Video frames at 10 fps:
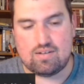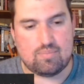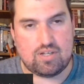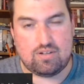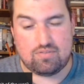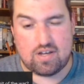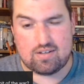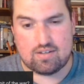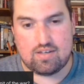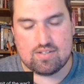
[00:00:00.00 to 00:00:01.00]
I mean, you've
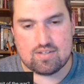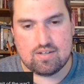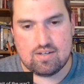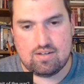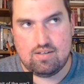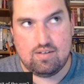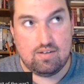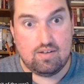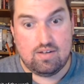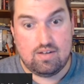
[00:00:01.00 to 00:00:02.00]
got Kiska,
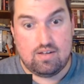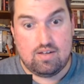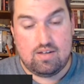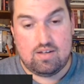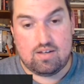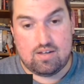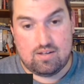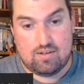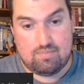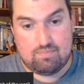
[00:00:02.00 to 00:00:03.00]

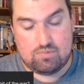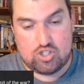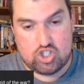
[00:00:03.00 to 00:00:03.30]
mainland